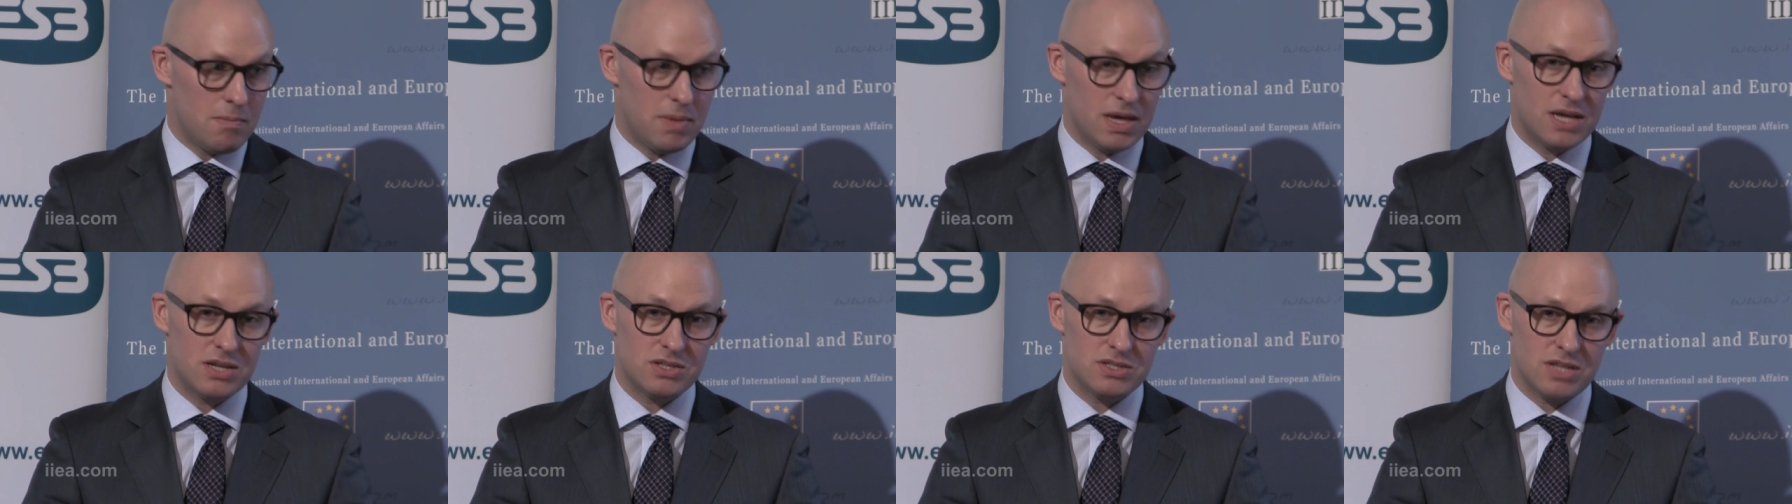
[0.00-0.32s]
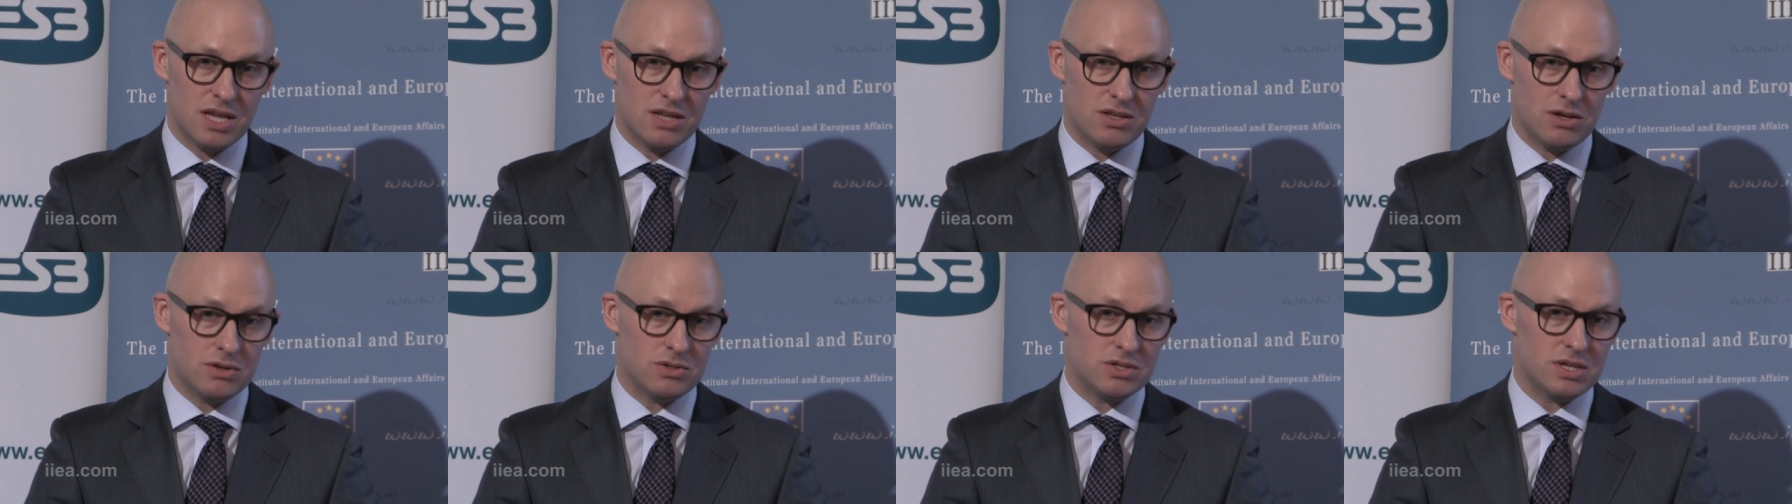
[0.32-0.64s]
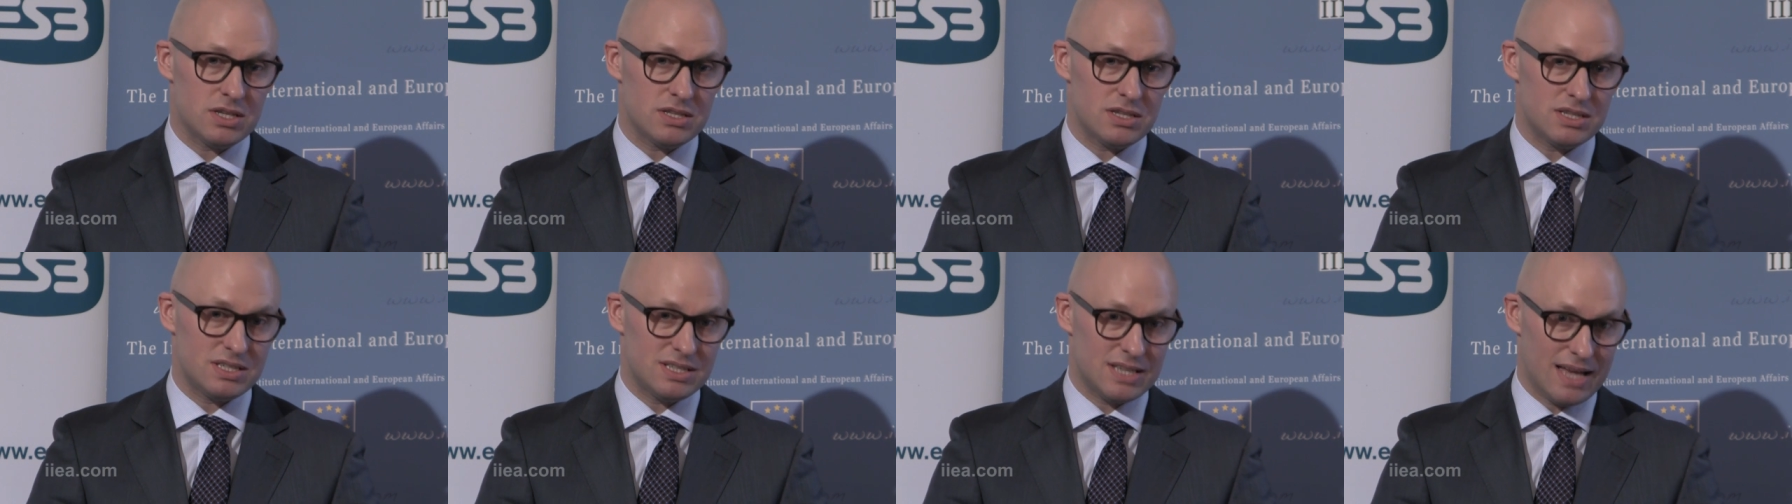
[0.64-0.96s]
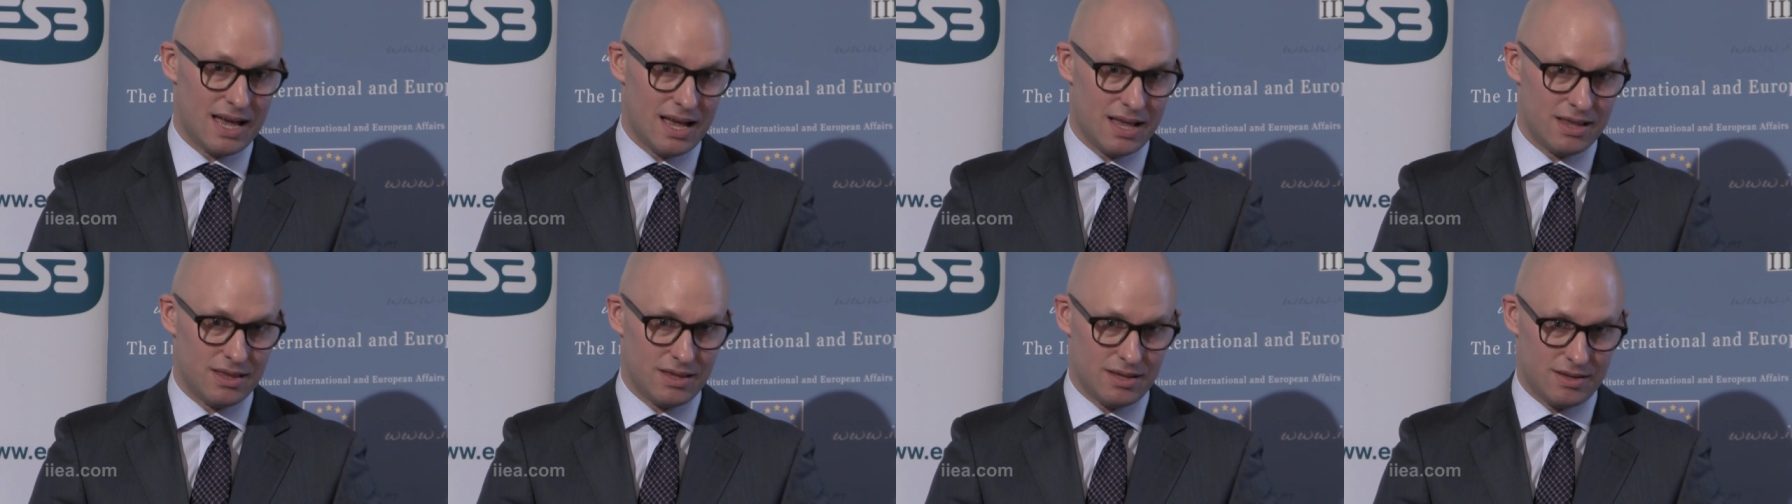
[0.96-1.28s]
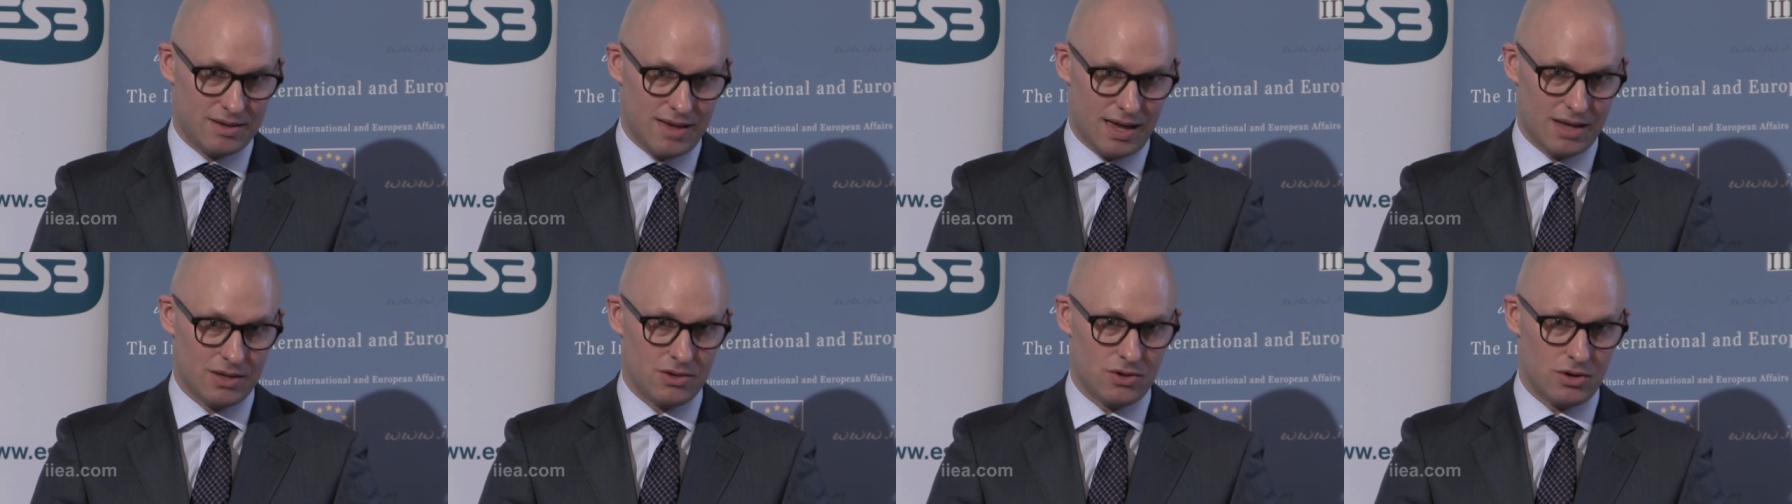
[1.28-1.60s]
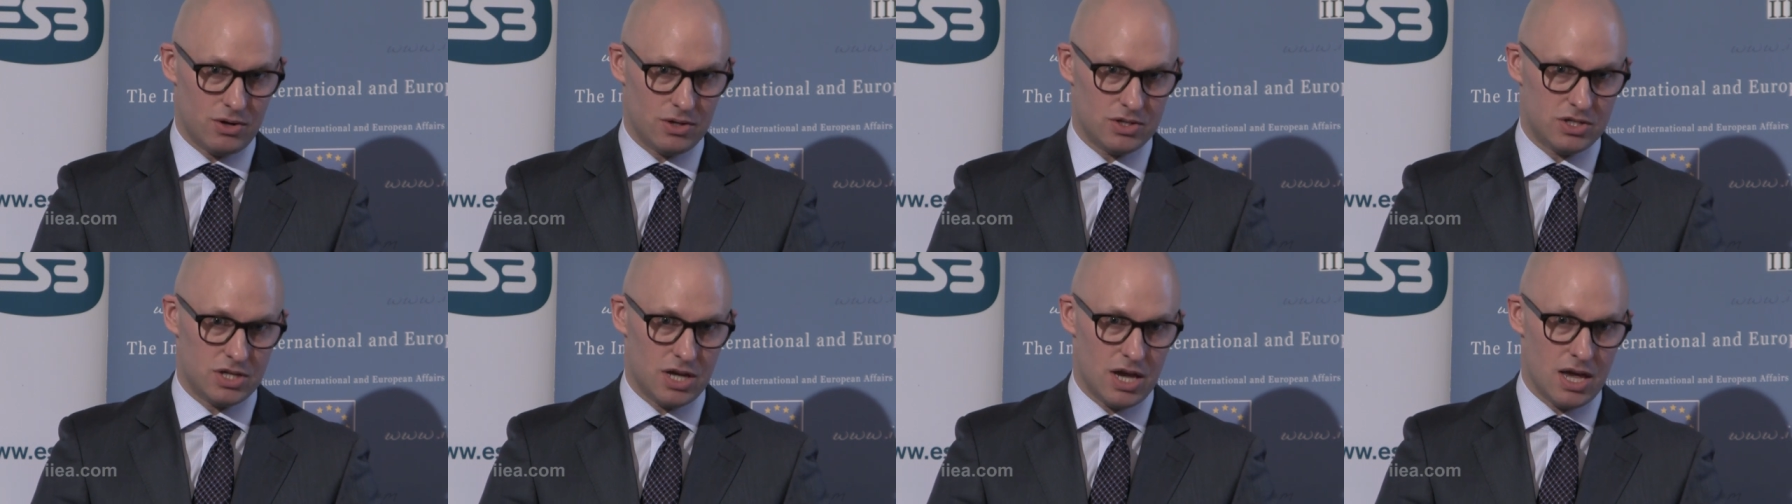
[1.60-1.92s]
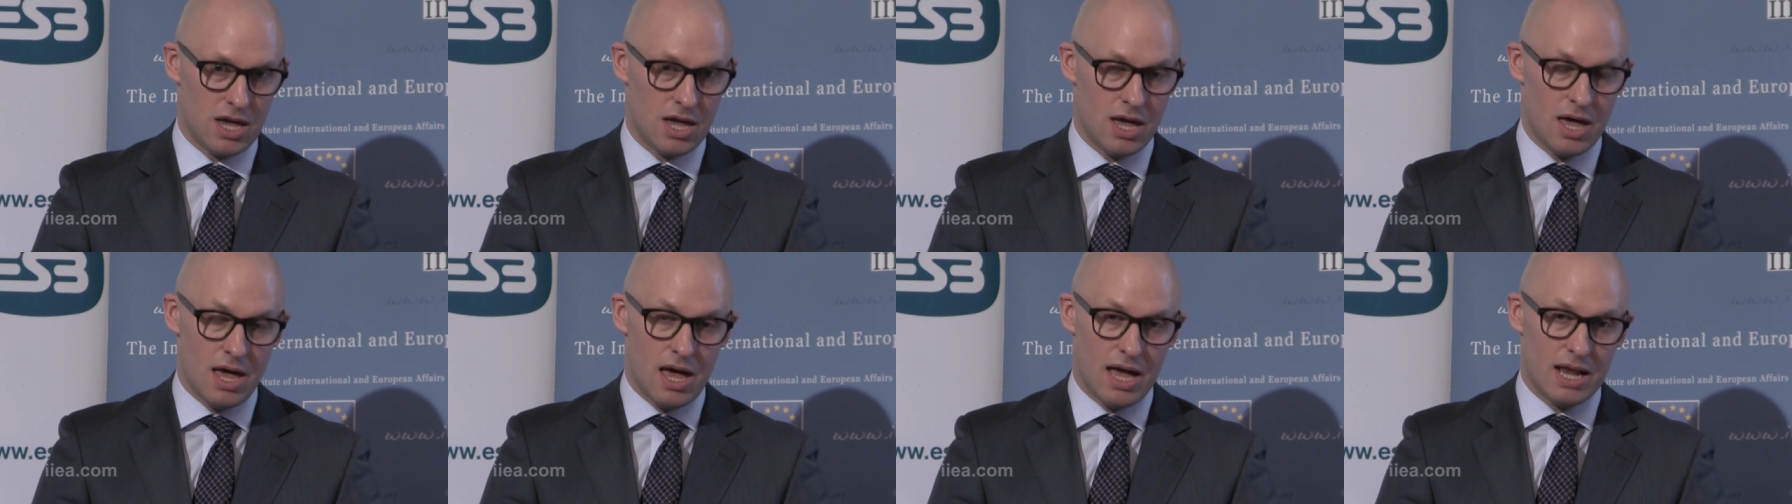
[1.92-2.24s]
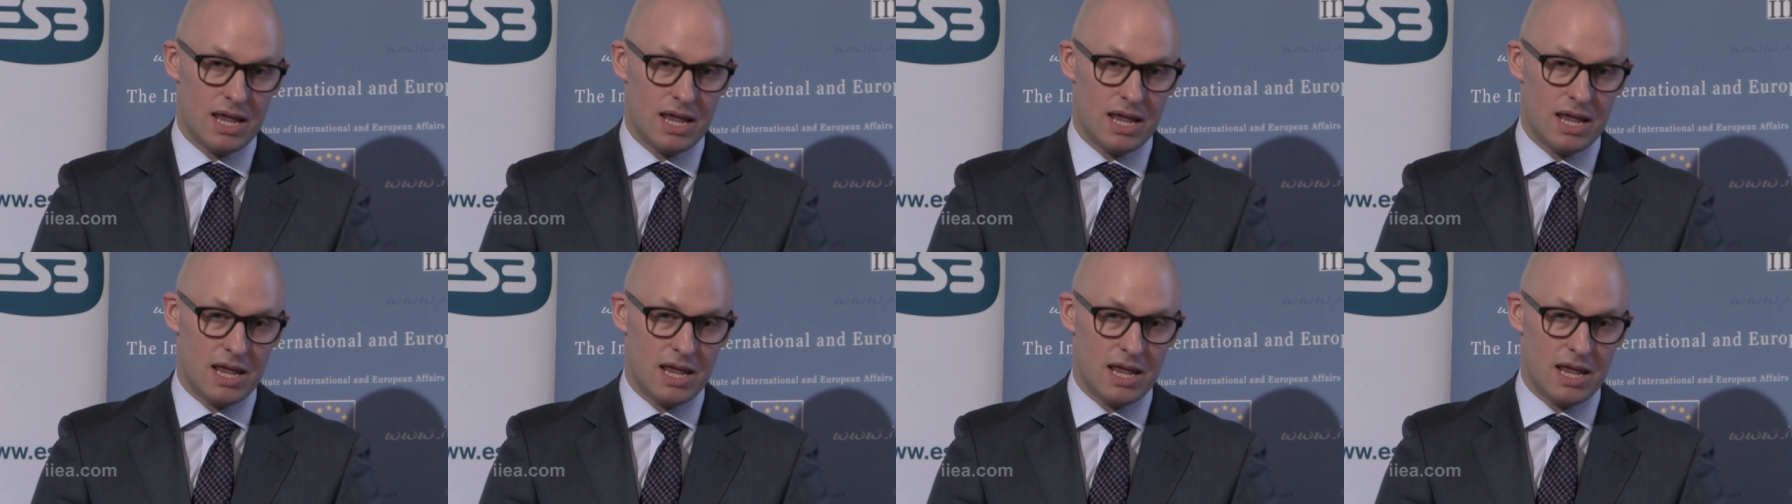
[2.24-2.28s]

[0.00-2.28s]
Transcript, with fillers: because they don't understand the technology.